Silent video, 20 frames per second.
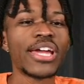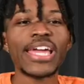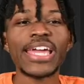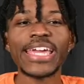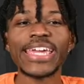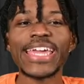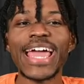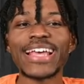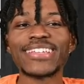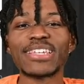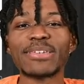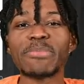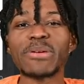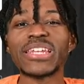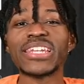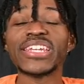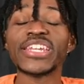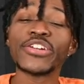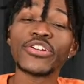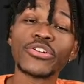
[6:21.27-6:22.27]
he hasn't
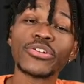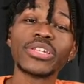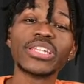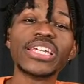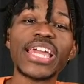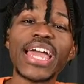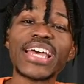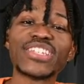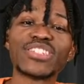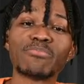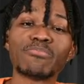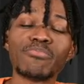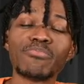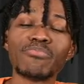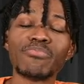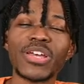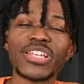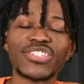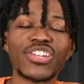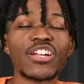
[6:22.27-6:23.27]
been nearly as
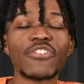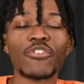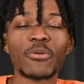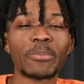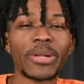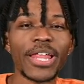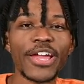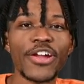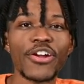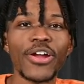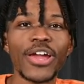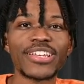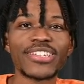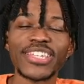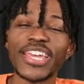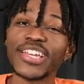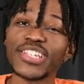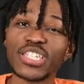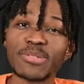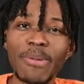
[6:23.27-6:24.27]
as good of a player as they
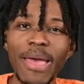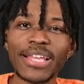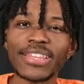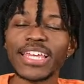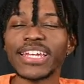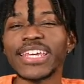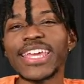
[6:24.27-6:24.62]
expected.